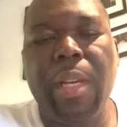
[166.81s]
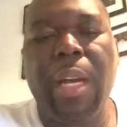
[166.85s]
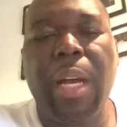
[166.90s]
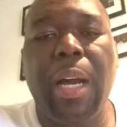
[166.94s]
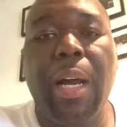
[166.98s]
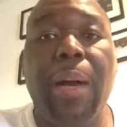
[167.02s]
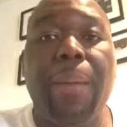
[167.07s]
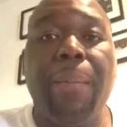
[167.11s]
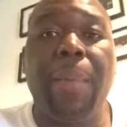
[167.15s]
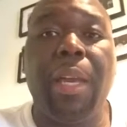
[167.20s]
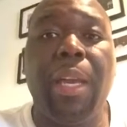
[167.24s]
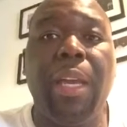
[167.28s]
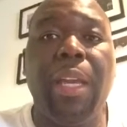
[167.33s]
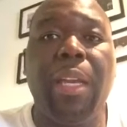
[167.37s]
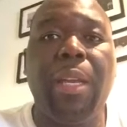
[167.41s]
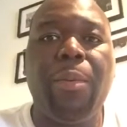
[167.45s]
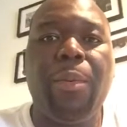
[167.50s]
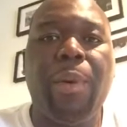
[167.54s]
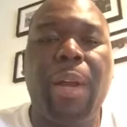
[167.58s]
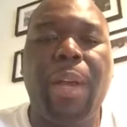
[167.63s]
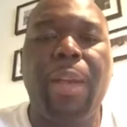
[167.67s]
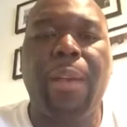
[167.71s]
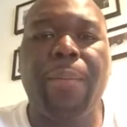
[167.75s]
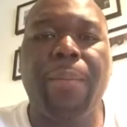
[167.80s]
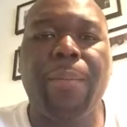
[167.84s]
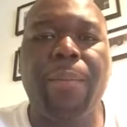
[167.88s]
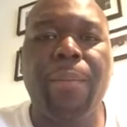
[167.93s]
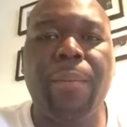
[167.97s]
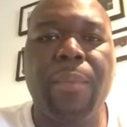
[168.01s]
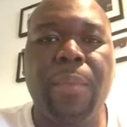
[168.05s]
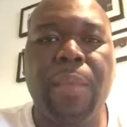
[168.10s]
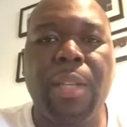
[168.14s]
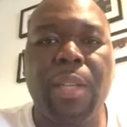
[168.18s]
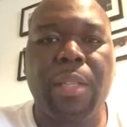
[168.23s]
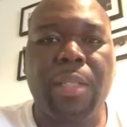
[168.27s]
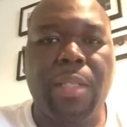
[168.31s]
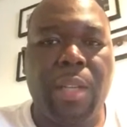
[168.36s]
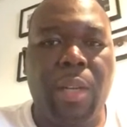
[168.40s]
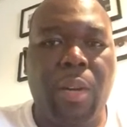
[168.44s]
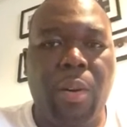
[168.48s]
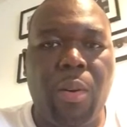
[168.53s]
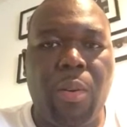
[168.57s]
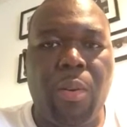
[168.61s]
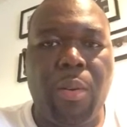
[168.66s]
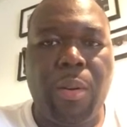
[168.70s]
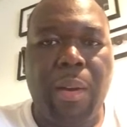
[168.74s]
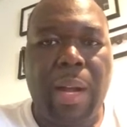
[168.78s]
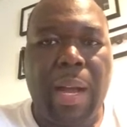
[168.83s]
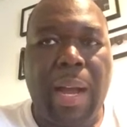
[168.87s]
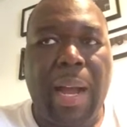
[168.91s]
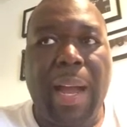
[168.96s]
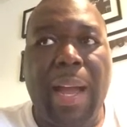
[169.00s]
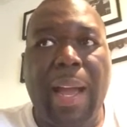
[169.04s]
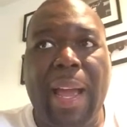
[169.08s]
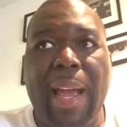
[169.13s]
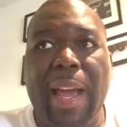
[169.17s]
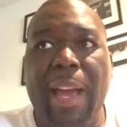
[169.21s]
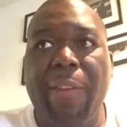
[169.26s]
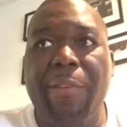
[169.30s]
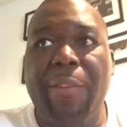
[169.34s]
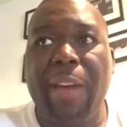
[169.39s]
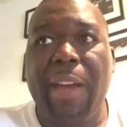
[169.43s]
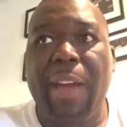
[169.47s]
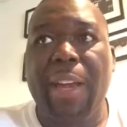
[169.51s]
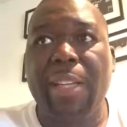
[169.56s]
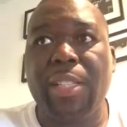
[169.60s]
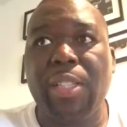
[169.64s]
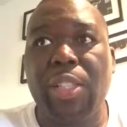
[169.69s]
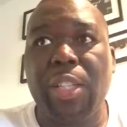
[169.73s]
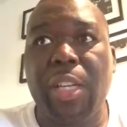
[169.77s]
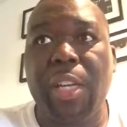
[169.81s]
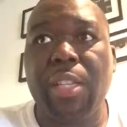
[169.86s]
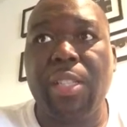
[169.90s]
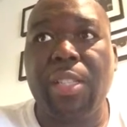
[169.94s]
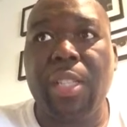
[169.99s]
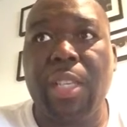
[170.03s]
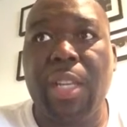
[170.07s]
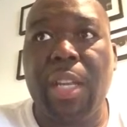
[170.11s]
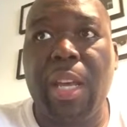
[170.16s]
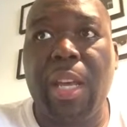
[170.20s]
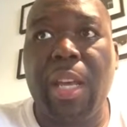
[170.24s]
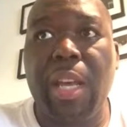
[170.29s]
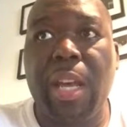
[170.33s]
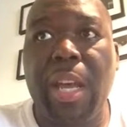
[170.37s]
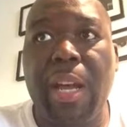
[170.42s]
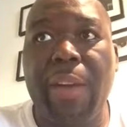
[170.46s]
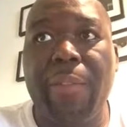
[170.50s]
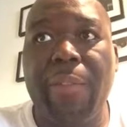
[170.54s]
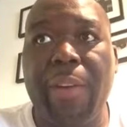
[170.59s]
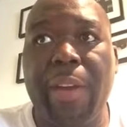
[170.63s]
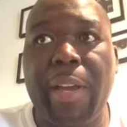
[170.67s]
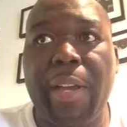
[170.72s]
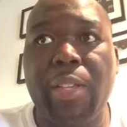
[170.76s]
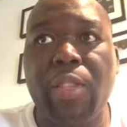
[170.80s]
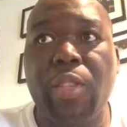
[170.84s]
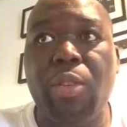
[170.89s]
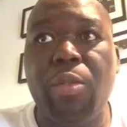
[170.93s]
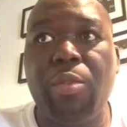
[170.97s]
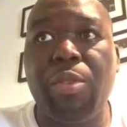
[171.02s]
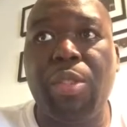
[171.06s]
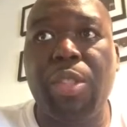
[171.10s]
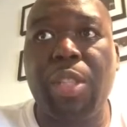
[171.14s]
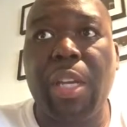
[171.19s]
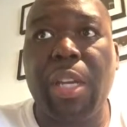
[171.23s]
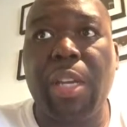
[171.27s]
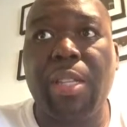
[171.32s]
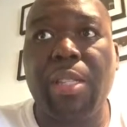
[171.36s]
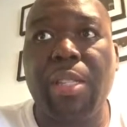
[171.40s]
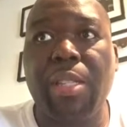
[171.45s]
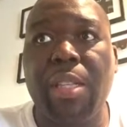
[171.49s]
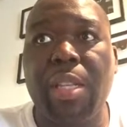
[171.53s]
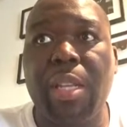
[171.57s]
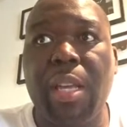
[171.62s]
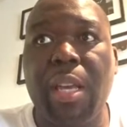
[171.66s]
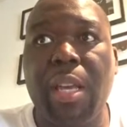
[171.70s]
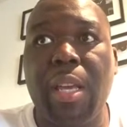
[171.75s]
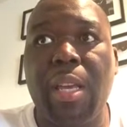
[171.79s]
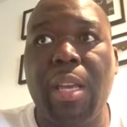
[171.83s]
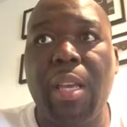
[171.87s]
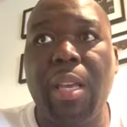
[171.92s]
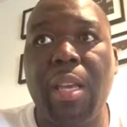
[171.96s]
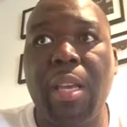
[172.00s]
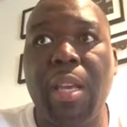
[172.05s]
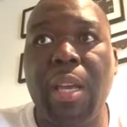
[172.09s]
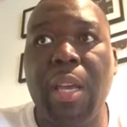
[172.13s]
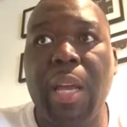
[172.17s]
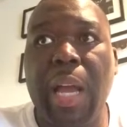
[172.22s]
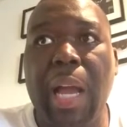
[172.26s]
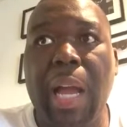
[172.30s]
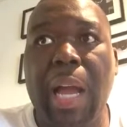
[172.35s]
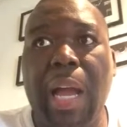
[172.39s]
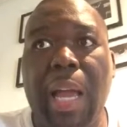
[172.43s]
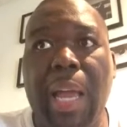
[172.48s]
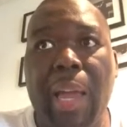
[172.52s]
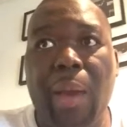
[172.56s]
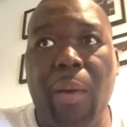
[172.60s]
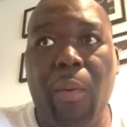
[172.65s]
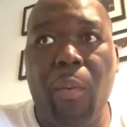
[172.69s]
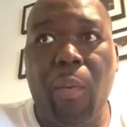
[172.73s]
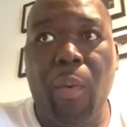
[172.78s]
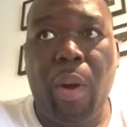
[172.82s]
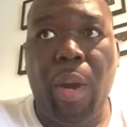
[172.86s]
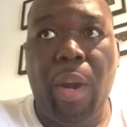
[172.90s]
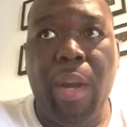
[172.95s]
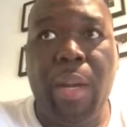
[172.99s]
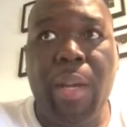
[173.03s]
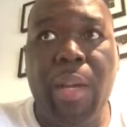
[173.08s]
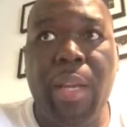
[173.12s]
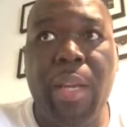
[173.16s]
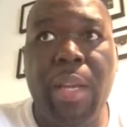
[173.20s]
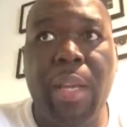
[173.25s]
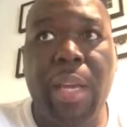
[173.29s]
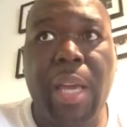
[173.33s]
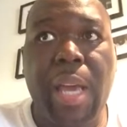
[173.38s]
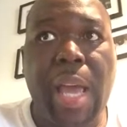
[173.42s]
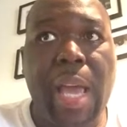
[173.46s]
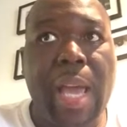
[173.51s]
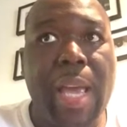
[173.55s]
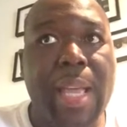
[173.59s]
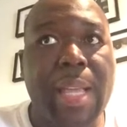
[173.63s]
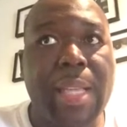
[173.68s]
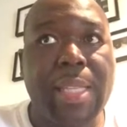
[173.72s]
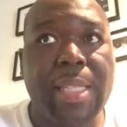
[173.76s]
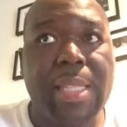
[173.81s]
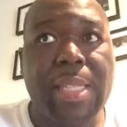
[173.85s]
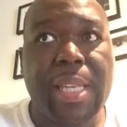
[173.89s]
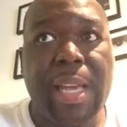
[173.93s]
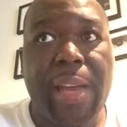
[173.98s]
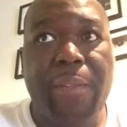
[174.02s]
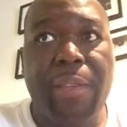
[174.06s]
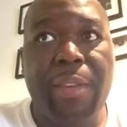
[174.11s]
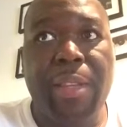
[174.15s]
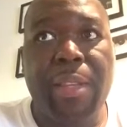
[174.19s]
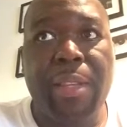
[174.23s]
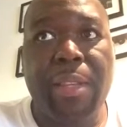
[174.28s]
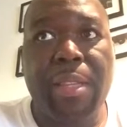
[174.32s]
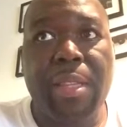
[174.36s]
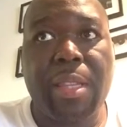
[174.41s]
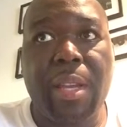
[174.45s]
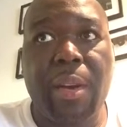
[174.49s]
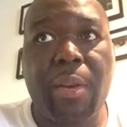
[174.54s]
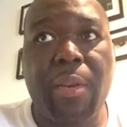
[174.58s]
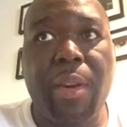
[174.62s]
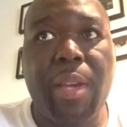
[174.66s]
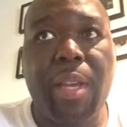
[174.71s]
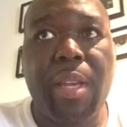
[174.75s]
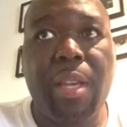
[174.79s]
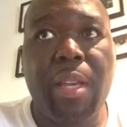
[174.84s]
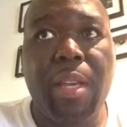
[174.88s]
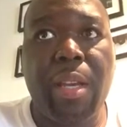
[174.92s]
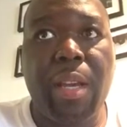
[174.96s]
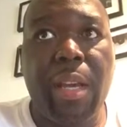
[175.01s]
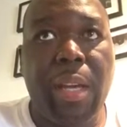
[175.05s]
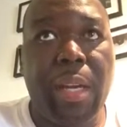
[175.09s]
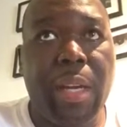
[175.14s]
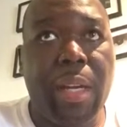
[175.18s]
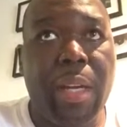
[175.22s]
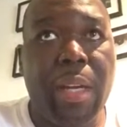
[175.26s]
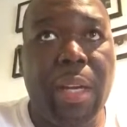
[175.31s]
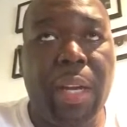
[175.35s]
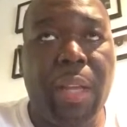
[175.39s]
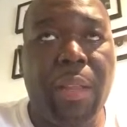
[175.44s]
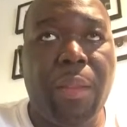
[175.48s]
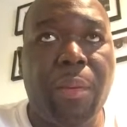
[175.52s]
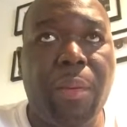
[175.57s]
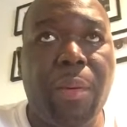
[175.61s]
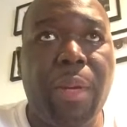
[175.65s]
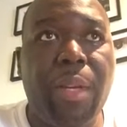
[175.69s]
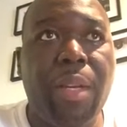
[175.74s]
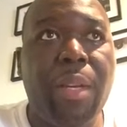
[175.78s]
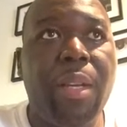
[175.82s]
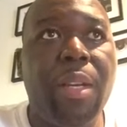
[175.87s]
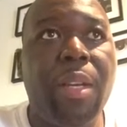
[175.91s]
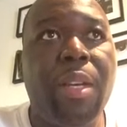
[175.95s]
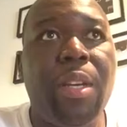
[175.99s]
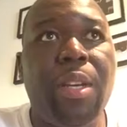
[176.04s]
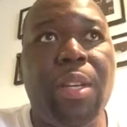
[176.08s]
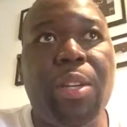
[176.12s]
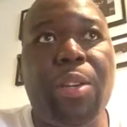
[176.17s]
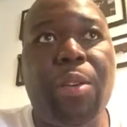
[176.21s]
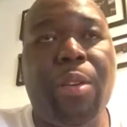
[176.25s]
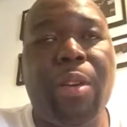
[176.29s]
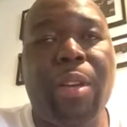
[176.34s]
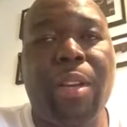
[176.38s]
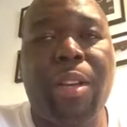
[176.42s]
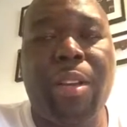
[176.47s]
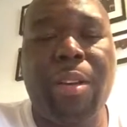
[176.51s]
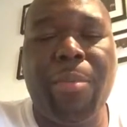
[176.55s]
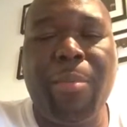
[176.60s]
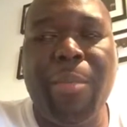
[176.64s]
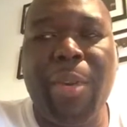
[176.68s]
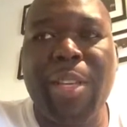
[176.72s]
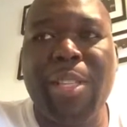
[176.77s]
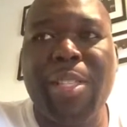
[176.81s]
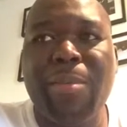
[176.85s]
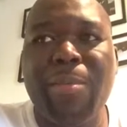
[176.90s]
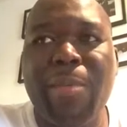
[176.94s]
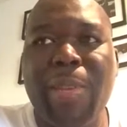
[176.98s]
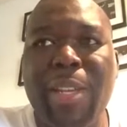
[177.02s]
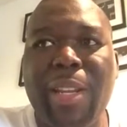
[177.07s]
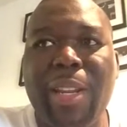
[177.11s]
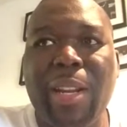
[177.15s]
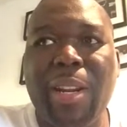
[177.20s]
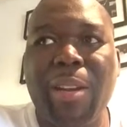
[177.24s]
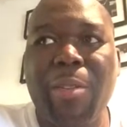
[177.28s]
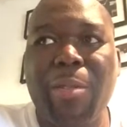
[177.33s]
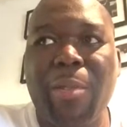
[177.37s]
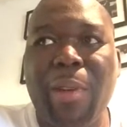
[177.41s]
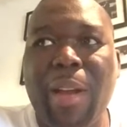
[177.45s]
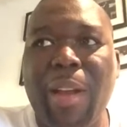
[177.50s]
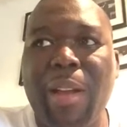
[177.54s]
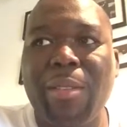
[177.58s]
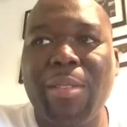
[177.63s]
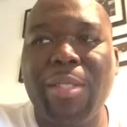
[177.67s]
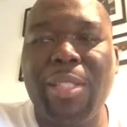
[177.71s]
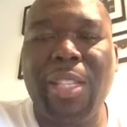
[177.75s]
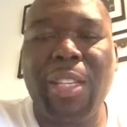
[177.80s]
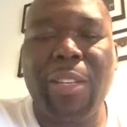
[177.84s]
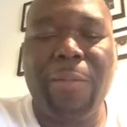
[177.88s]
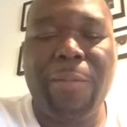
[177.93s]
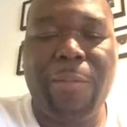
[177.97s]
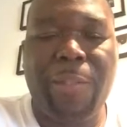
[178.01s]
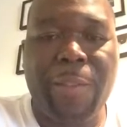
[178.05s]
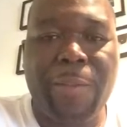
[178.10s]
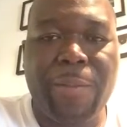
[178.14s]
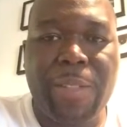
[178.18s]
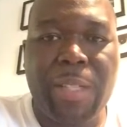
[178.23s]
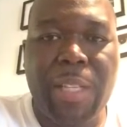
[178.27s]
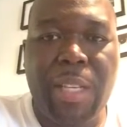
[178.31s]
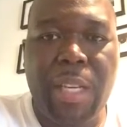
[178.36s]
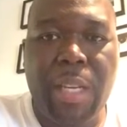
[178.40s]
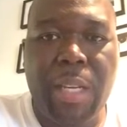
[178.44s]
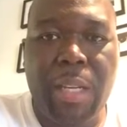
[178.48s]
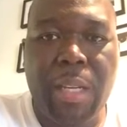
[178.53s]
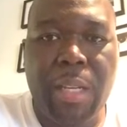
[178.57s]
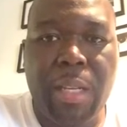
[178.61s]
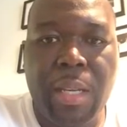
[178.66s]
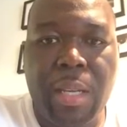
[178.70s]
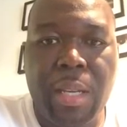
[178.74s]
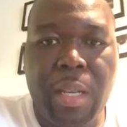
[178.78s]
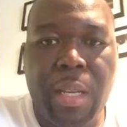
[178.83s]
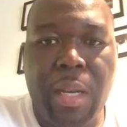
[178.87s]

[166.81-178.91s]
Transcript: Anyway, so I have had shakes today. I've had two shakes today. I had one at 7:30 and another one during the commencement at around 10:15.